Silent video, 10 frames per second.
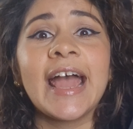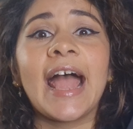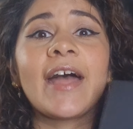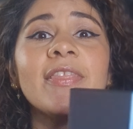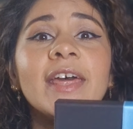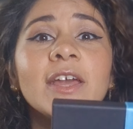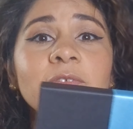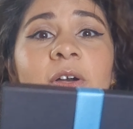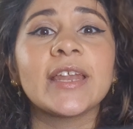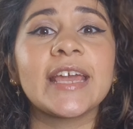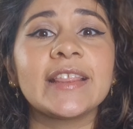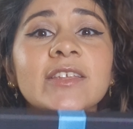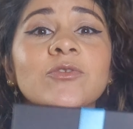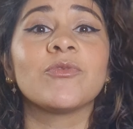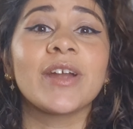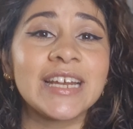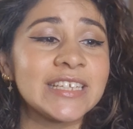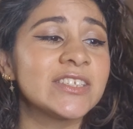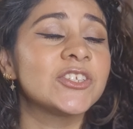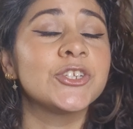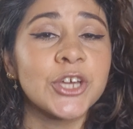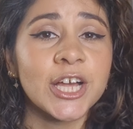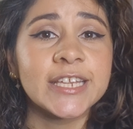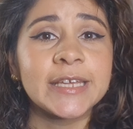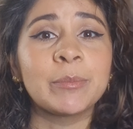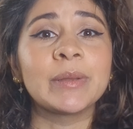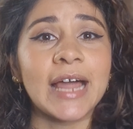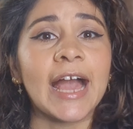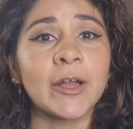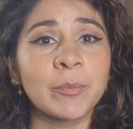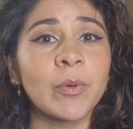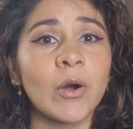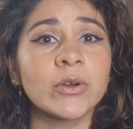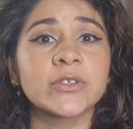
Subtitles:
and then I've got it in this really sturdy black box.